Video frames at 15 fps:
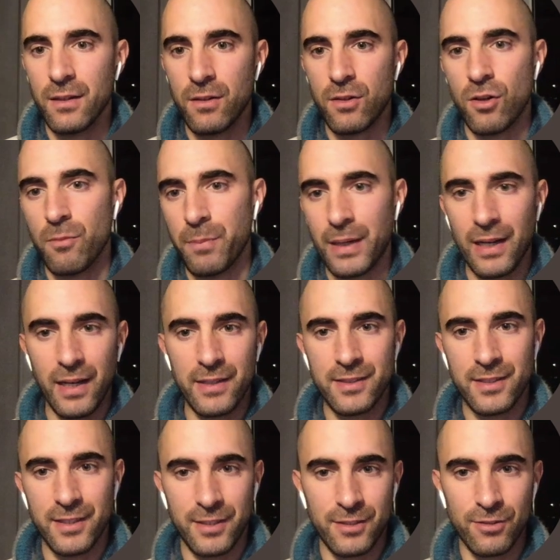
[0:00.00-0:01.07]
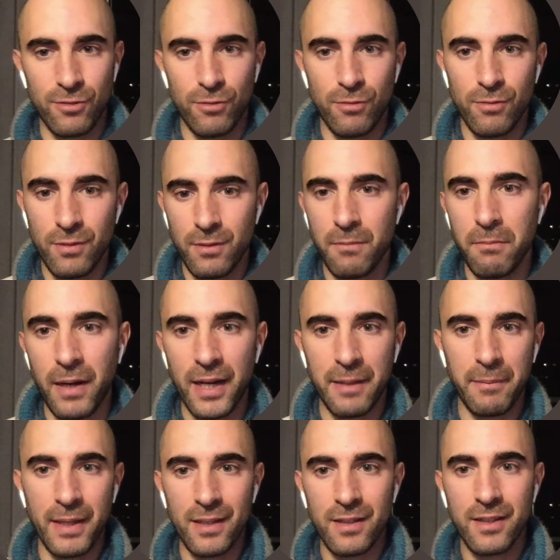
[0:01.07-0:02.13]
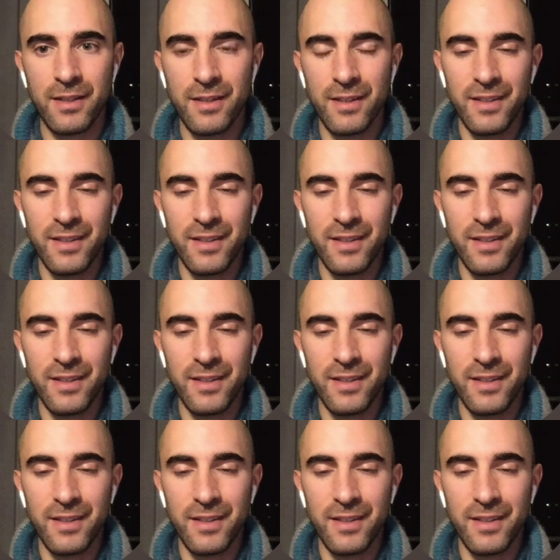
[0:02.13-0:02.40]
compra leche, so buy milk,